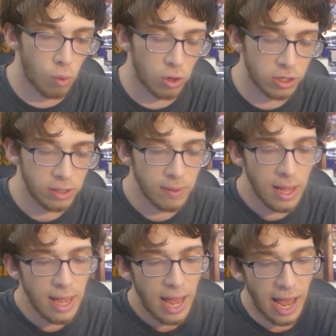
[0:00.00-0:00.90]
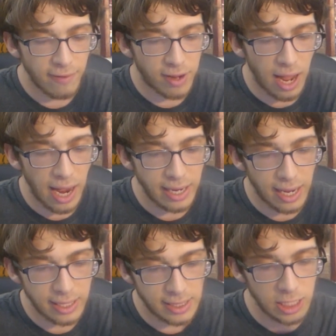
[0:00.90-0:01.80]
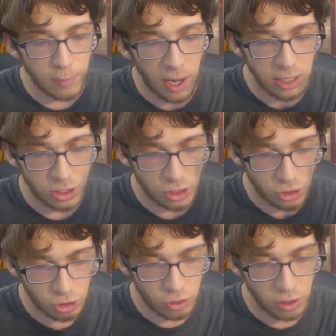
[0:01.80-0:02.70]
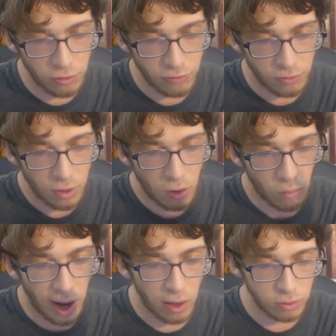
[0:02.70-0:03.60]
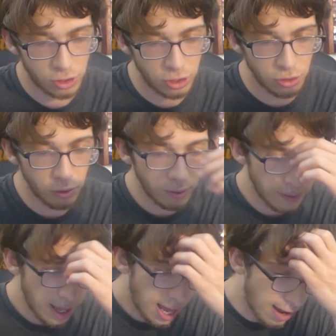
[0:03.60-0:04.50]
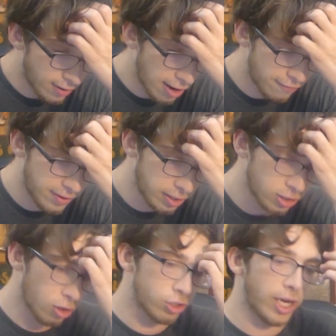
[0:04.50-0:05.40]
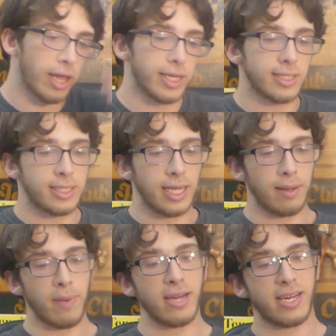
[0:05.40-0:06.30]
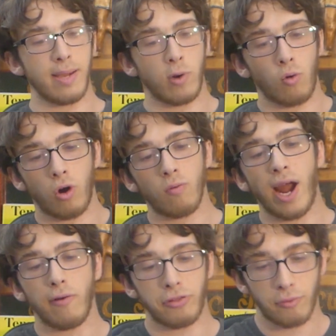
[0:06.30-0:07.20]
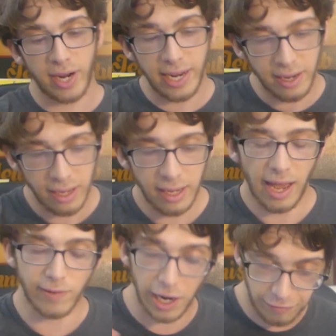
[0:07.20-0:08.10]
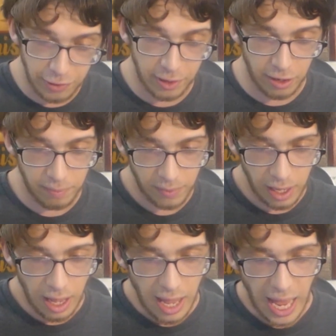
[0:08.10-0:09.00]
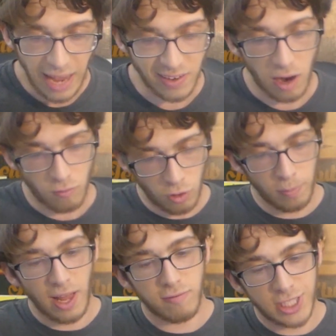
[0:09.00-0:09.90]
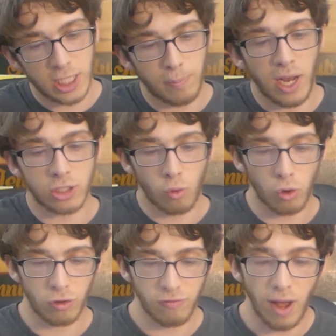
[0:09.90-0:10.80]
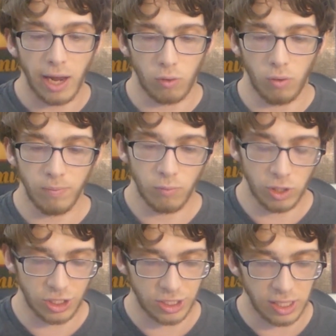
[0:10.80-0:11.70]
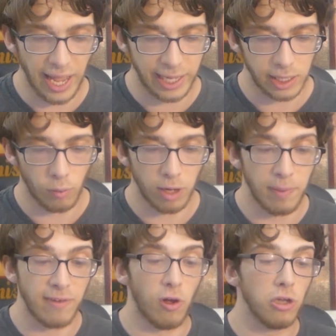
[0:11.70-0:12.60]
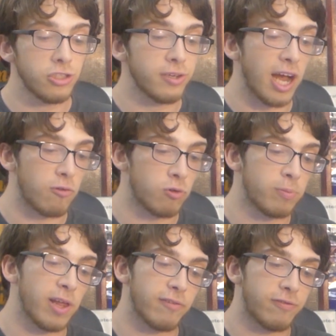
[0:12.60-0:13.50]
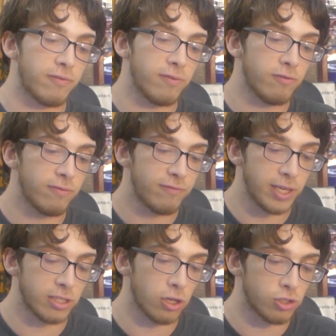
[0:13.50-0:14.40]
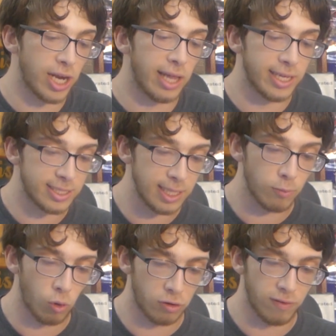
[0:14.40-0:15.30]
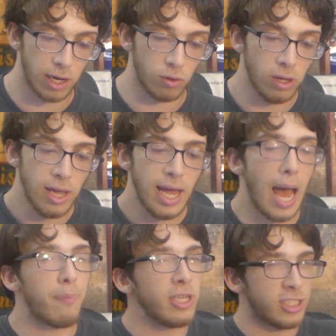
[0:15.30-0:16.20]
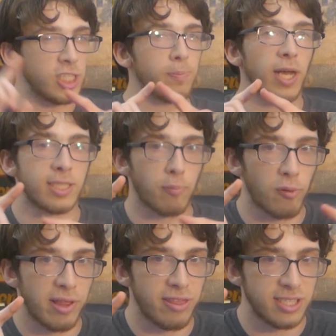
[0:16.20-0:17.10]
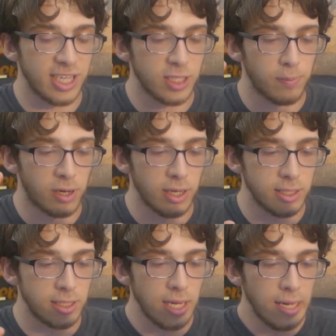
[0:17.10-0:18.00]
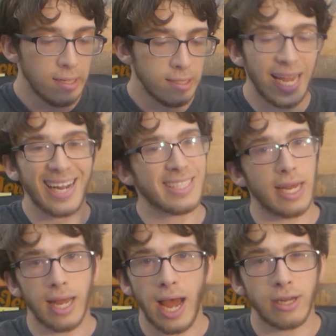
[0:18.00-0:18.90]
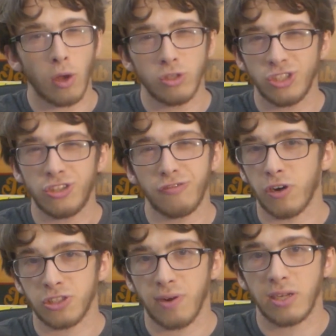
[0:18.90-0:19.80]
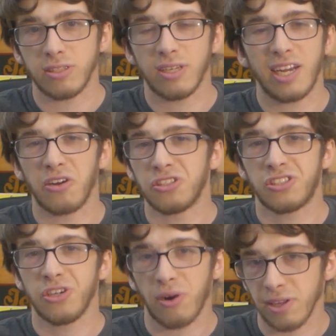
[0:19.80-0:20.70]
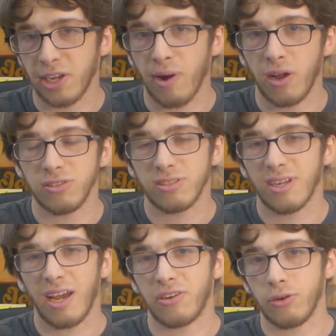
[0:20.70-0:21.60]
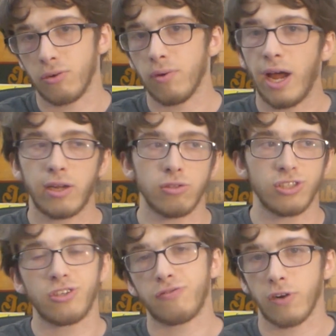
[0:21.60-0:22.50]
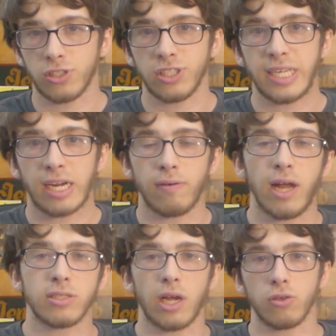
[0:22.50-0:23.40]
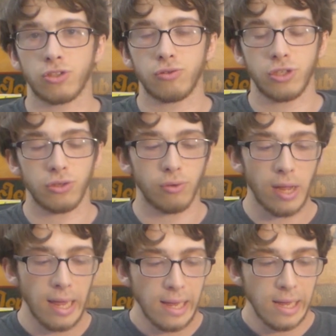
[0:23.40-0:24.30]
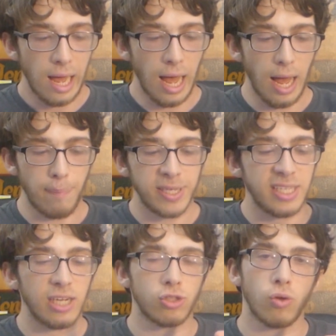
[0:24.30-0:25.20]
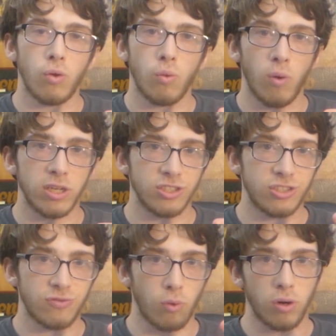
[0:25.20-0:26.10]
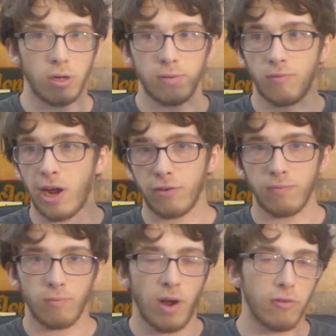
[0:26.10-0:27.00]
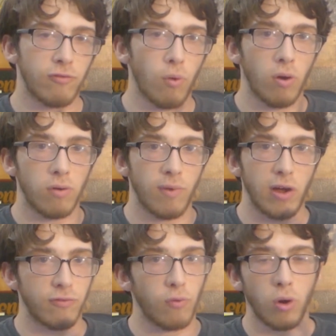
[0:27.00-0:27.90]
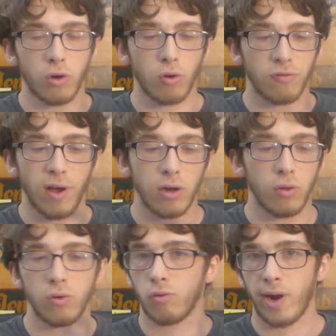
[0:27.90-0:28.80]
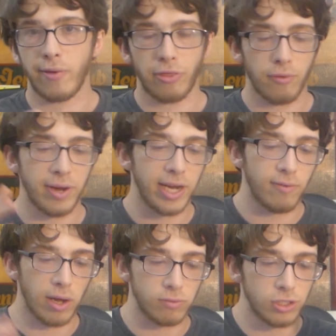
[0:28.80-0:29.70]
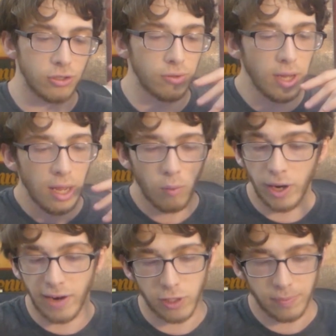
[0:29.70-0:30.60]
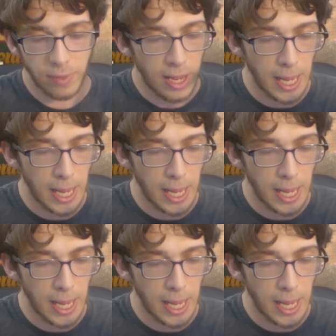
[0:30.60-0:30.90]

the quarter. I've got Tsitsipas, Struff, round 2. I've got Felix Auger-Aliassime, Dimonor, round 3. I've got a few here. I've got Rublev, Tsitsipas, quarterfinal, which is the likely one. But I've also got Rublev, Felix Auger-Aliassime, quarterfinal. I put Tsitsipas in parentheses because, like I said, I don't just do first rounds. I don't just do early rounds. I don't just do first and second rounds. I also do potential ones for round four, quarterfinal, or round 3, round 2, whatever.